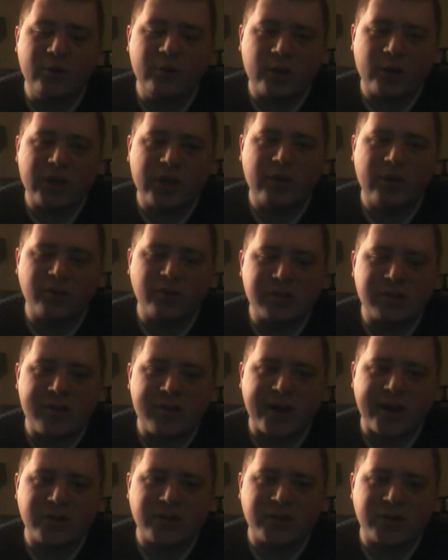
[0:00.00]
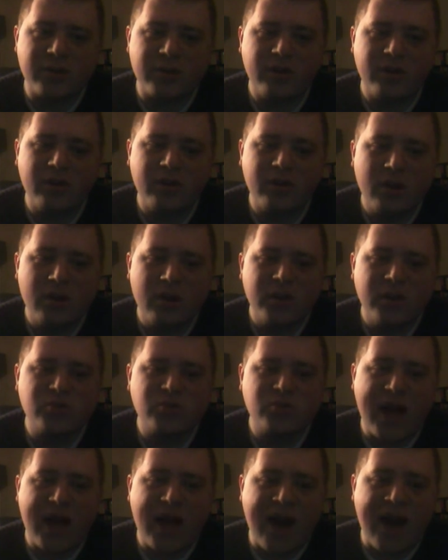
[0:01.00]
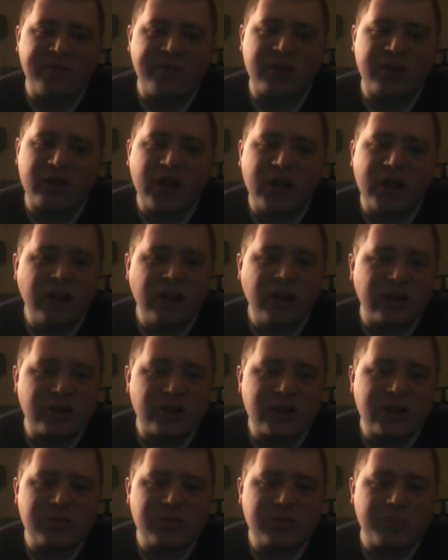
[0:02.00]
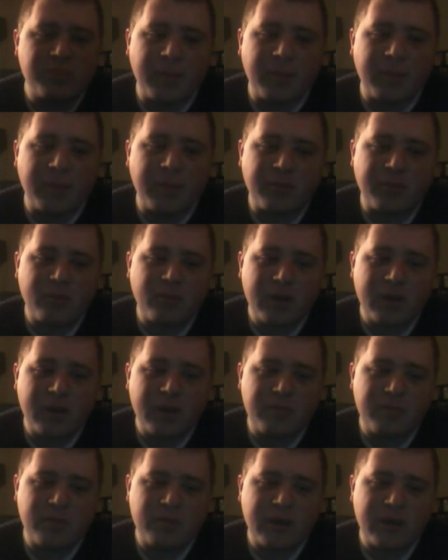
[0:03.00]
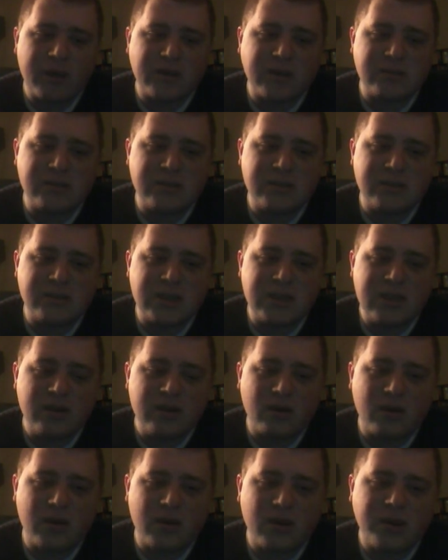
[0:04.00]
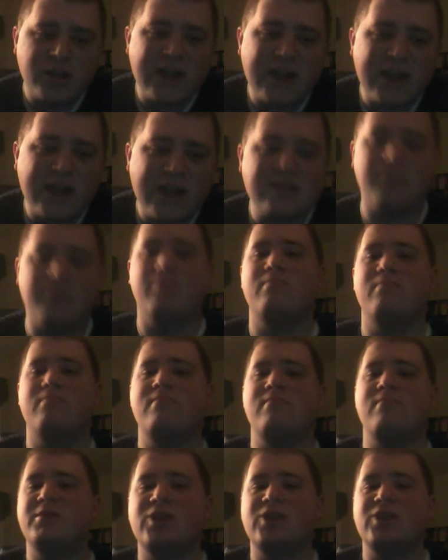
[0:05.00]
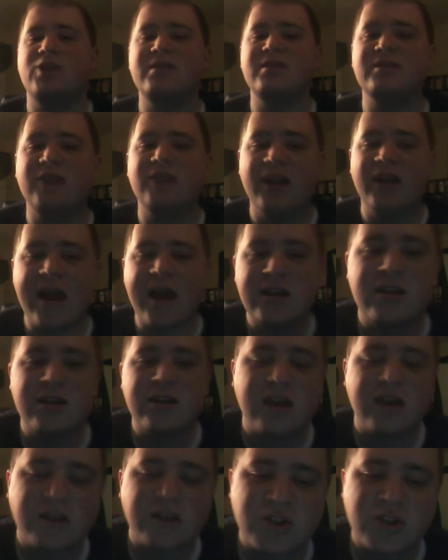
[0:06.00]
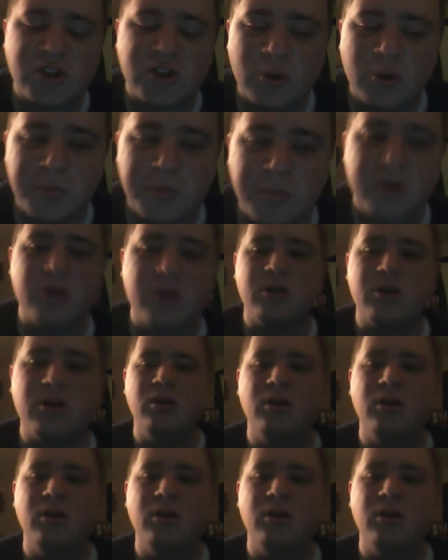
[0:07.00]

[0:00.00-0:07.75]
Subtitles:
really respect her. So I have to think that she's, I mean, a pretty big deal. And she hasn't, I mean, she hasn't done anything super